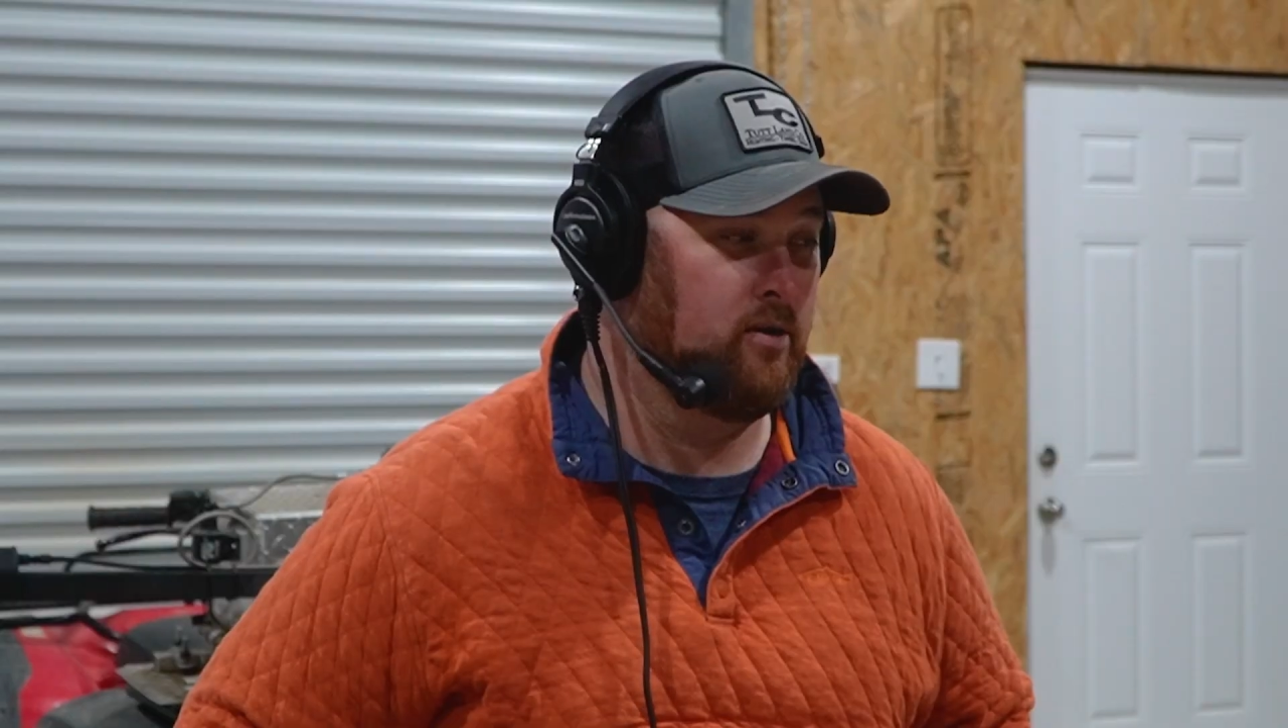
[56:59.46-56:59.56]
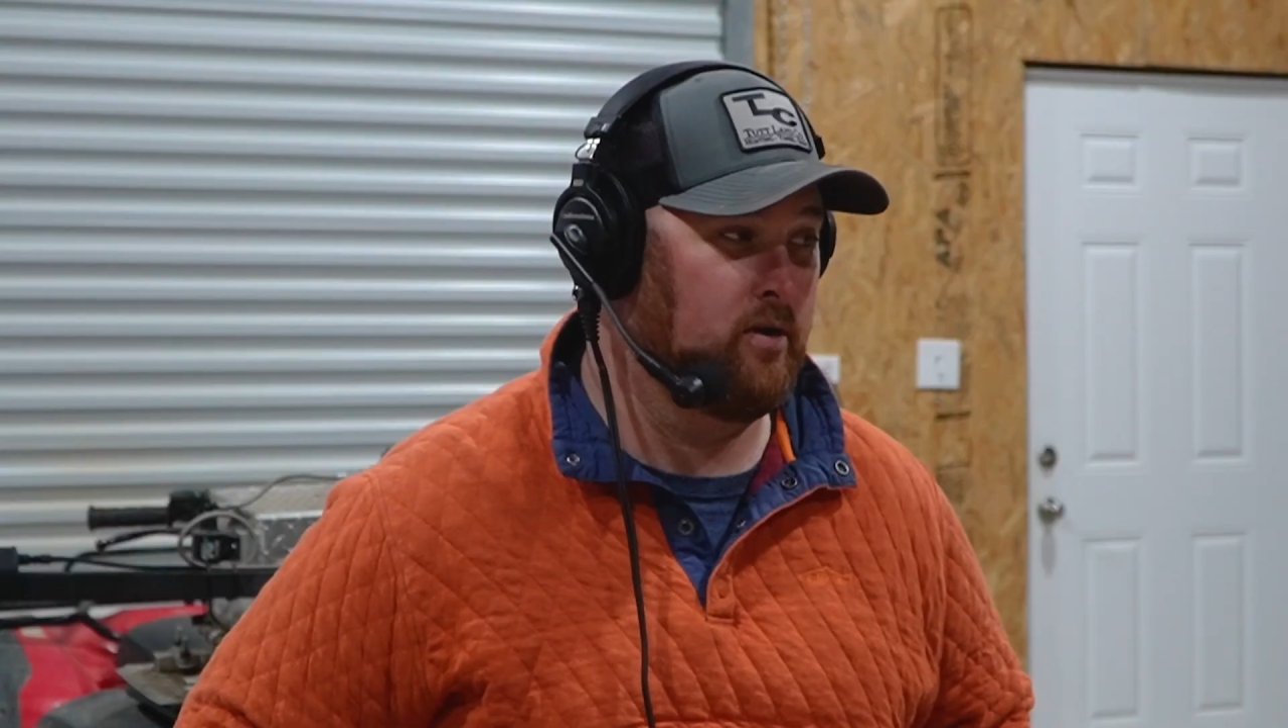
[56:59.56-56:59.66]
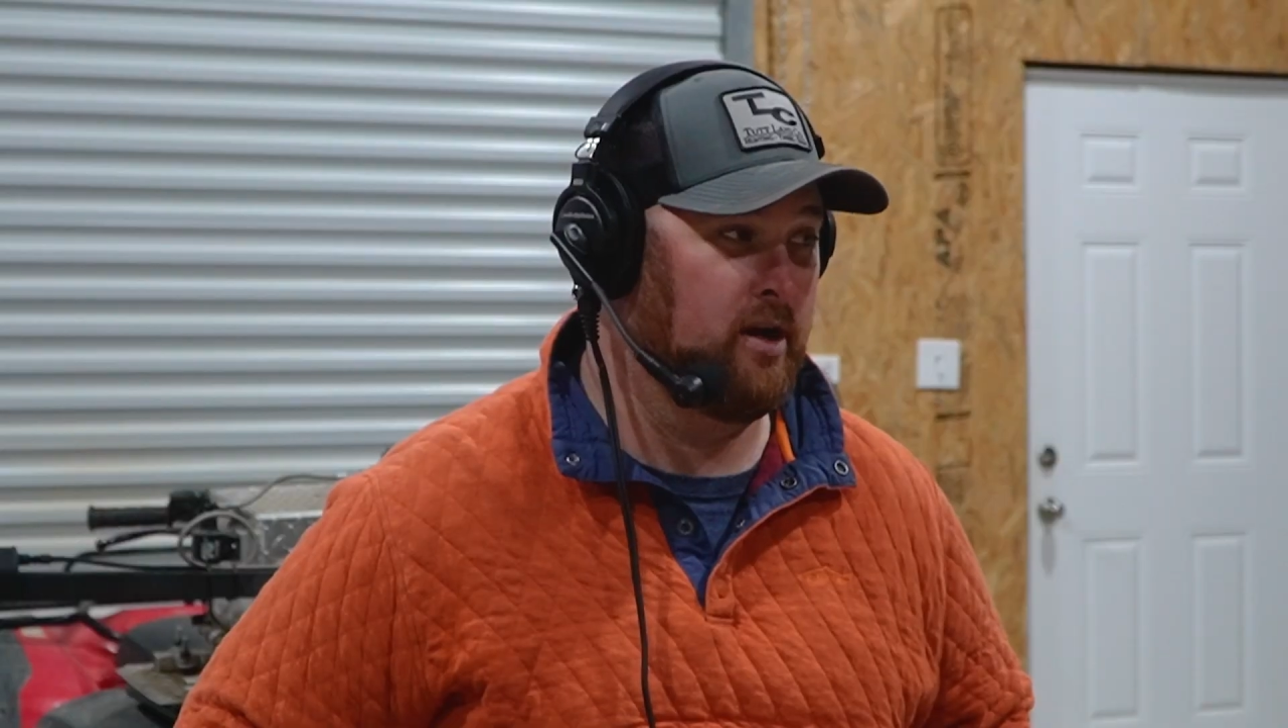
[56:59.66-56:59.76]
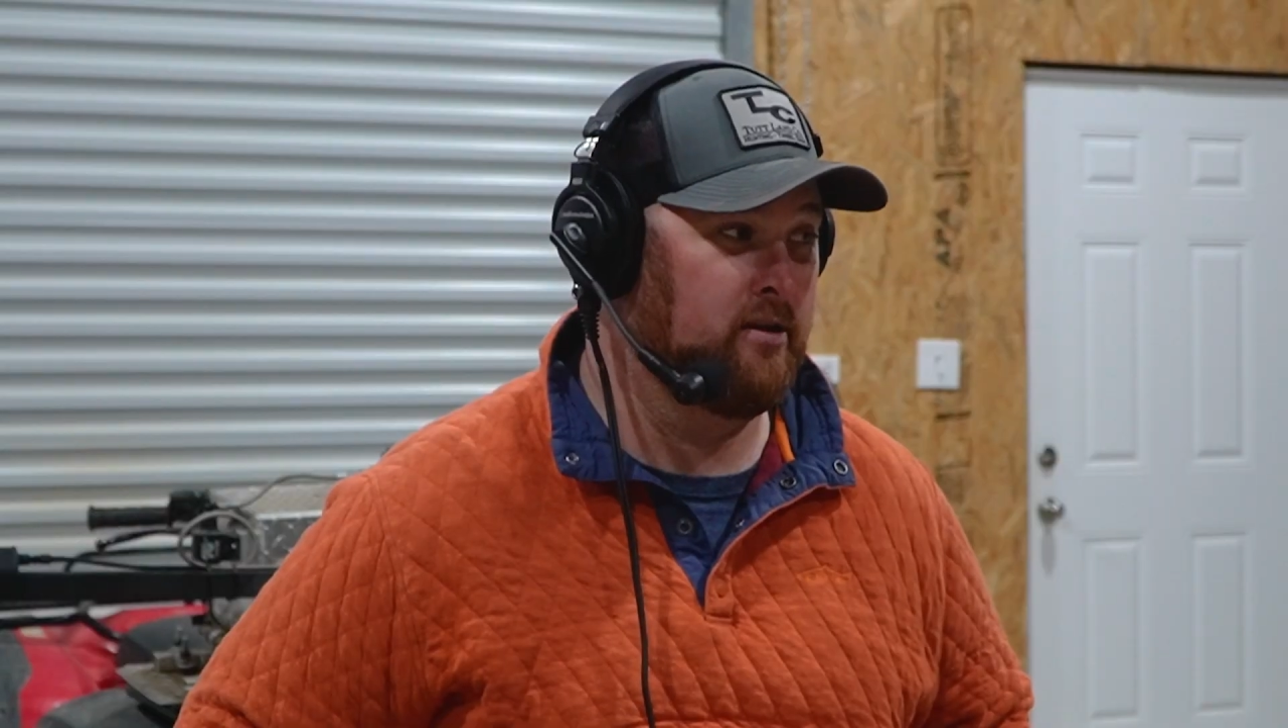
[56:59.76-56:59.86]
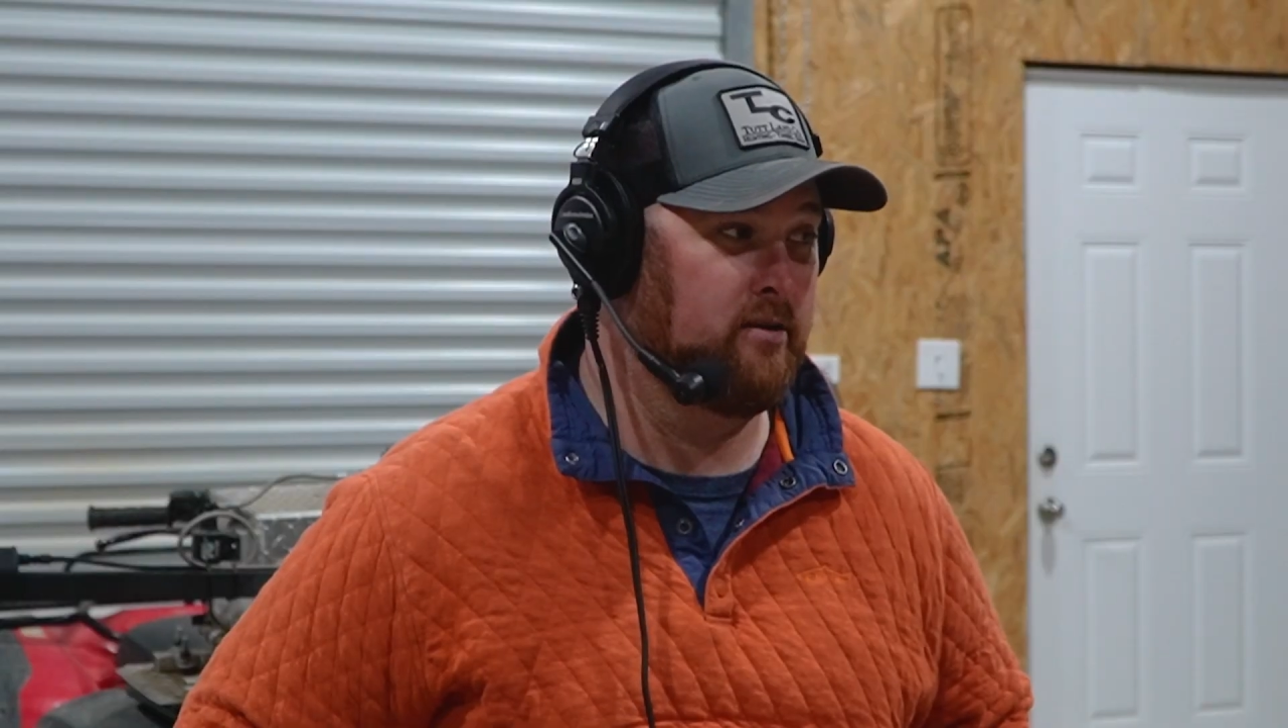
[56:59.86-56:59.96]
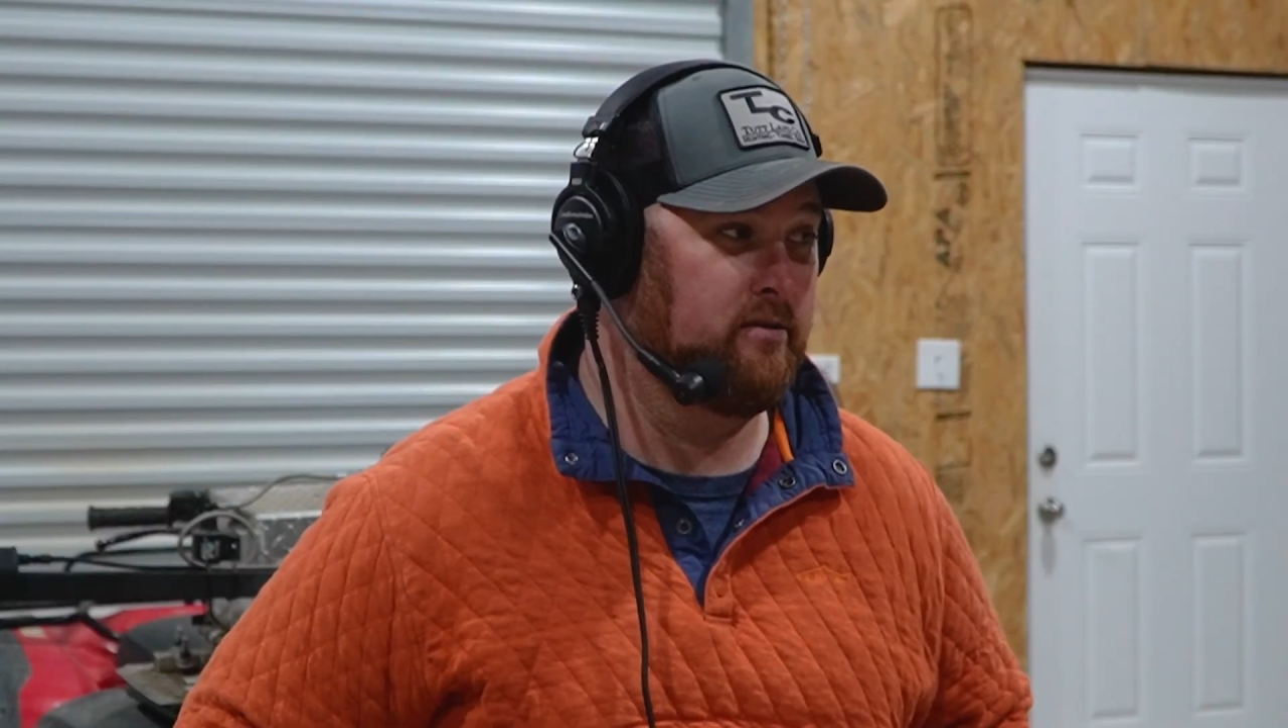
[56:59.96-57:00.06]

and